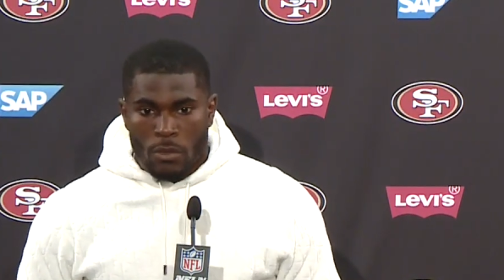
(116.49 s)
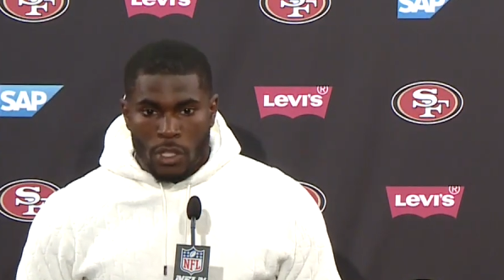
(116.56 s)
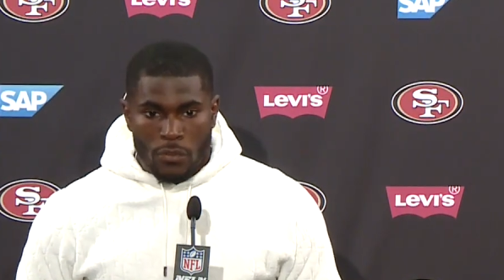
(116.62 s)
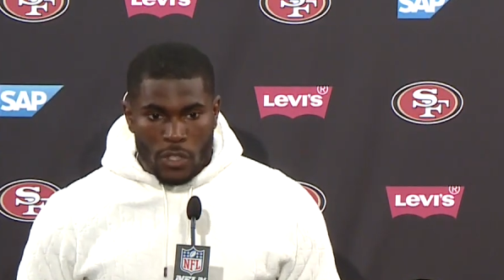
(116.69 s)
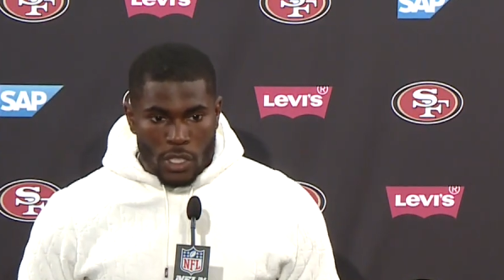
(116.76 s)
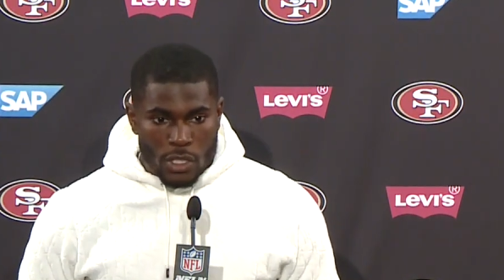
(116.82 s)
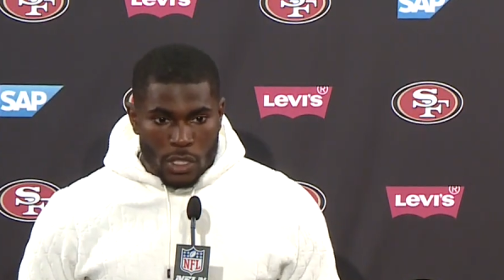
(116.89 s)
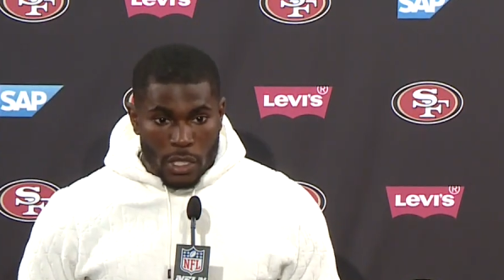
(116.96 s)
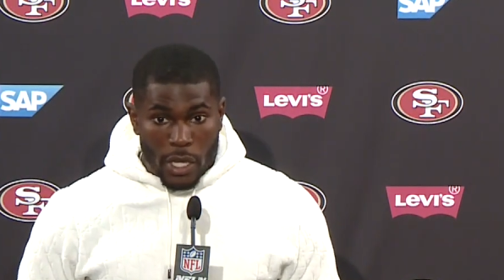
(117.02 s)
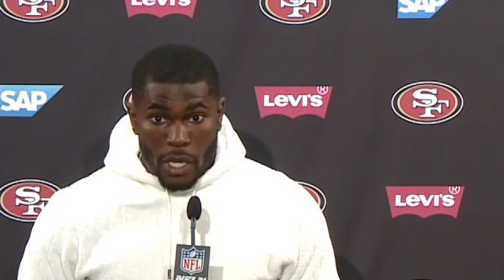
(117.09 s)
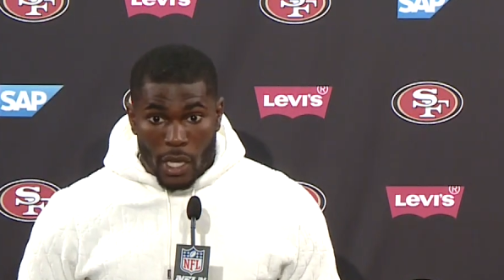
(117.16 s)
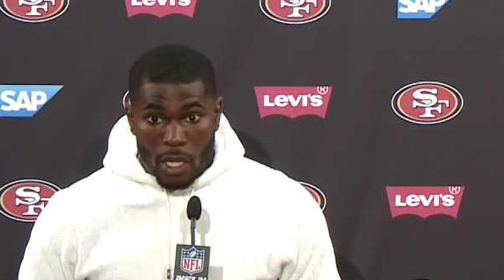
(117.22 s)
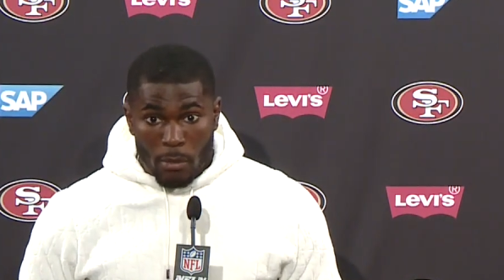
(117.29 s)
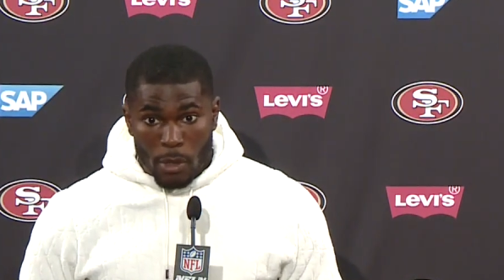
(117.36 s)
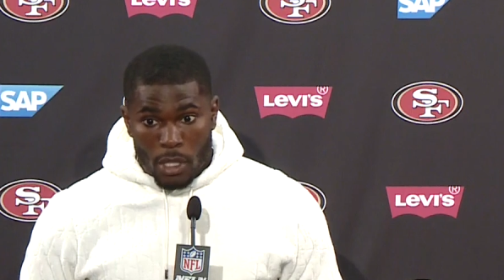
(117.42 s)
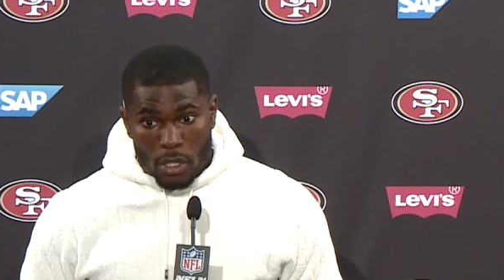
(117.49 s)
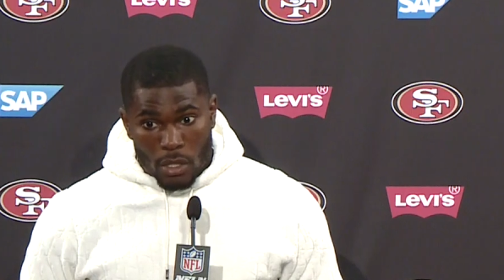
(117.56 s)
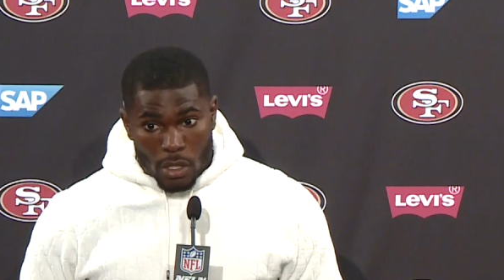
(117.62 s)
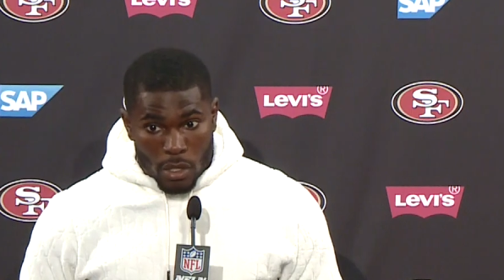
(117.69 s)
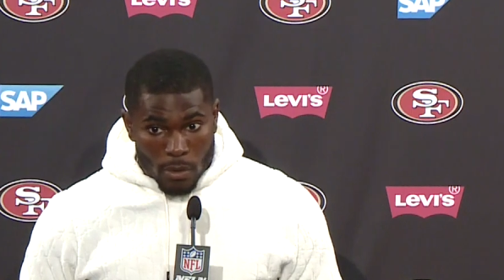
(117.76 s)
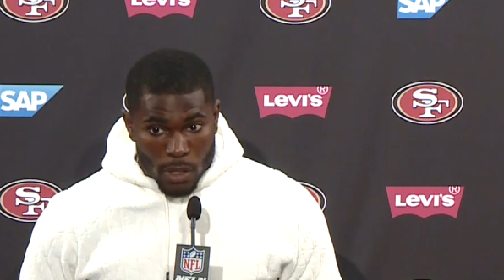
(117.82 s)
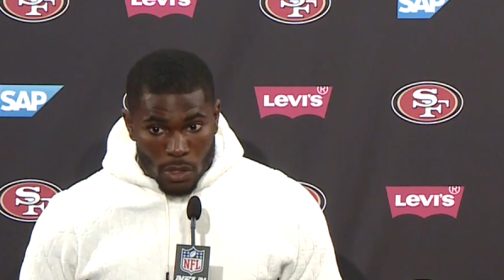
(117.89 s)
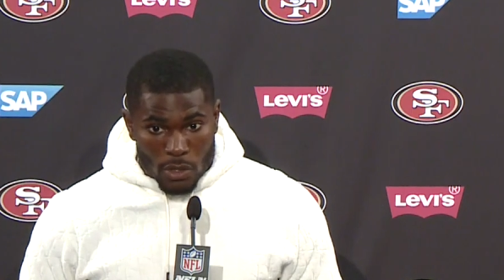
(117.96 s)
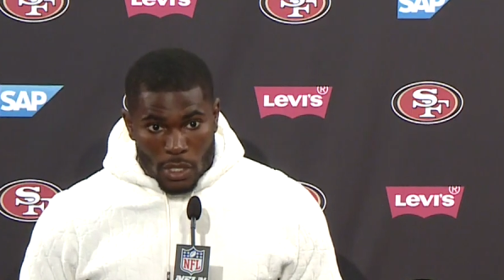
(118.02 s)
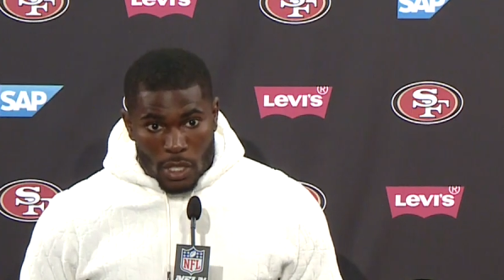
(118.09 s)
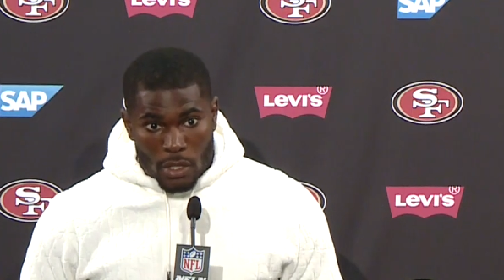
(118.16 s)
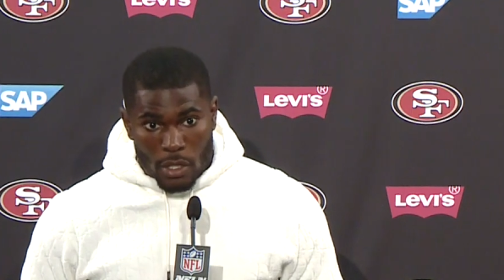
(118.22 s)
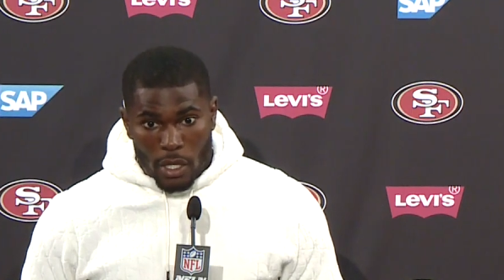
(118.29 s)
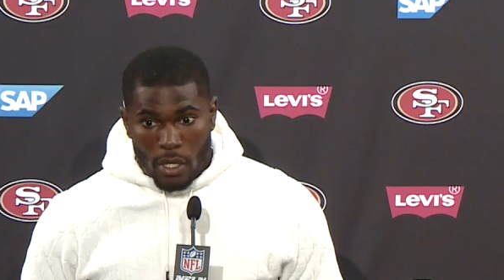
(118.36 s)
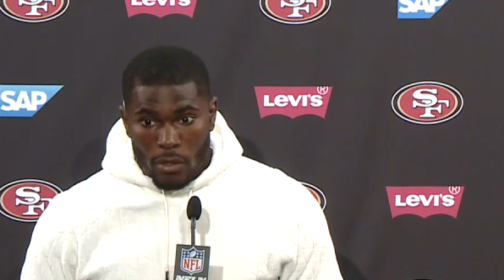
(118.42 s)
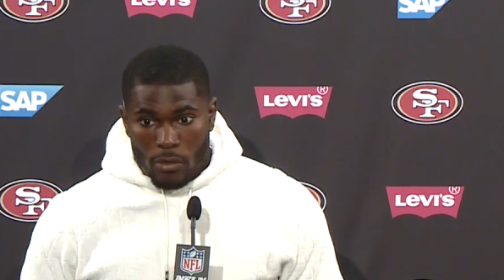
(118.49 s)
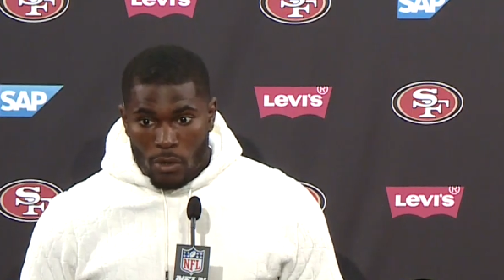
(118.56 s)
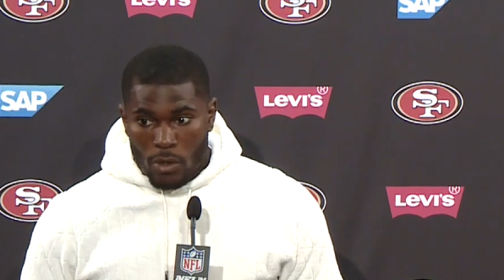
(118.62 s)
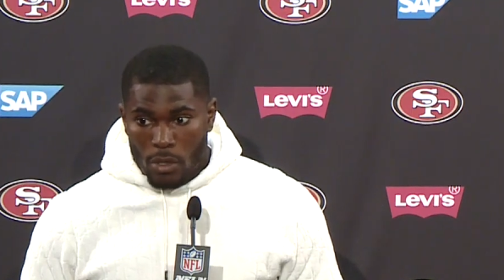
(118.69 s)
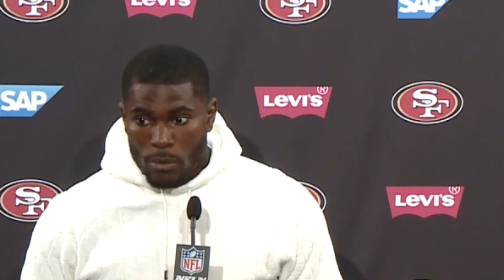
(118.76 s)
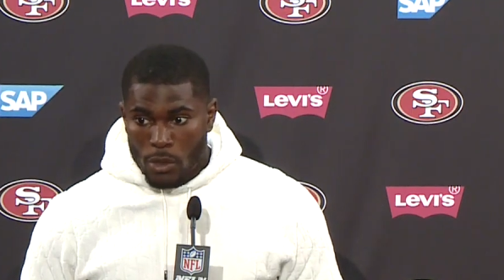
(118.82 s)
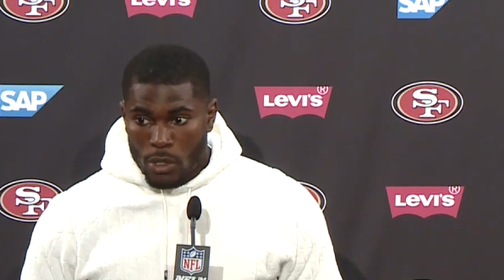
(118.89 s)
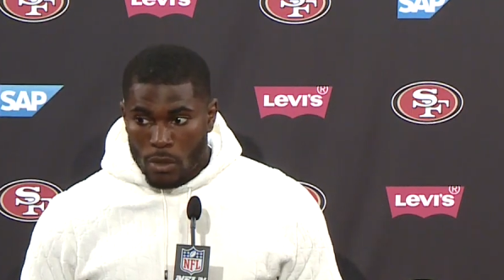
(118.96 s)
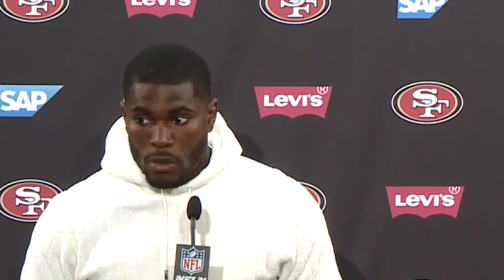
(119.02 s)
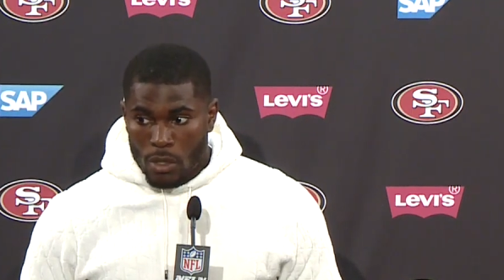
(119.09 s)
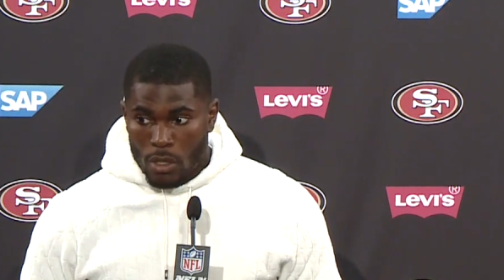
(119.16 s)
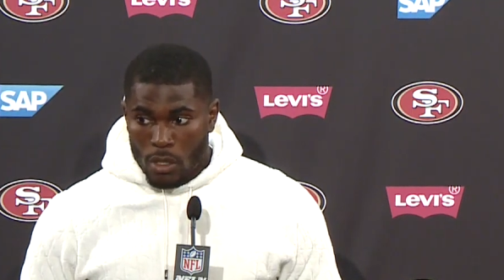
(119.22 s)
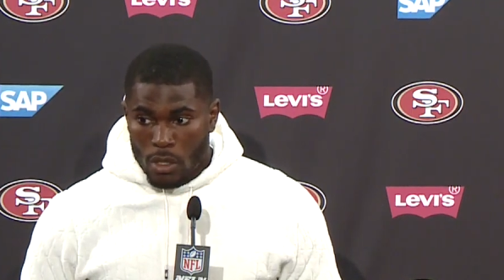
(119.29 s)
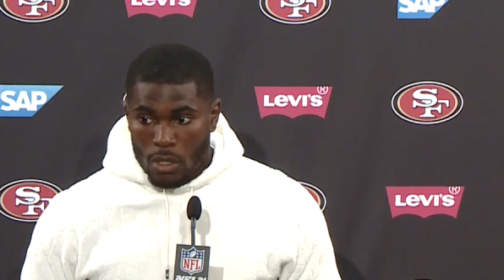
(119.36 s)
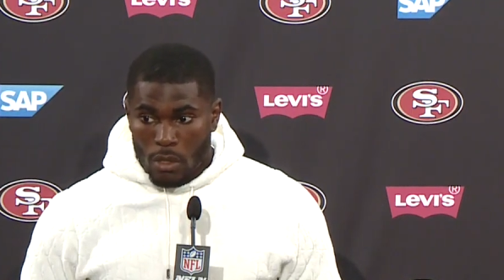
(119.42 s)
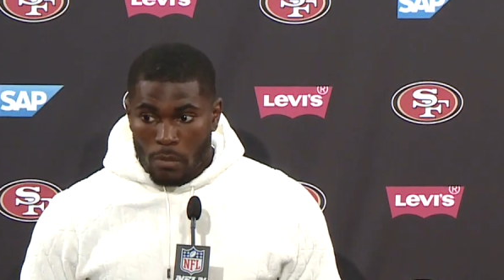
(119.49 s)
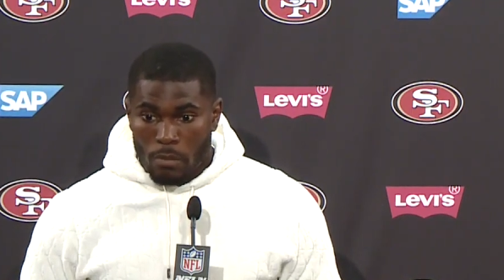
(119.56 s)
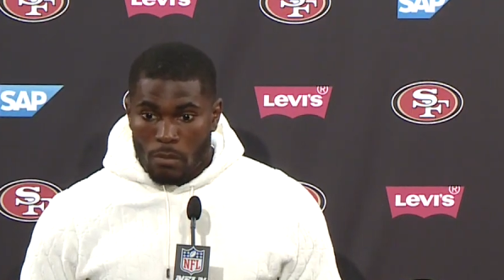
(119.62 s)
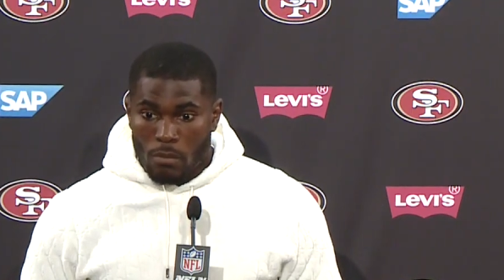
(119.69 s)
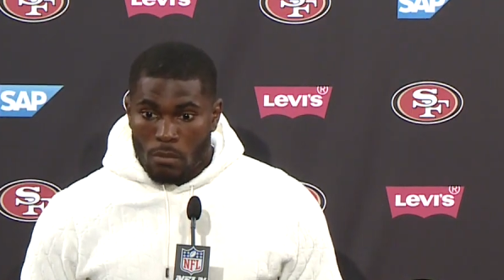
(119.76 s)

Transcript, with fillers: He finished the game and it helped close out the game for him, so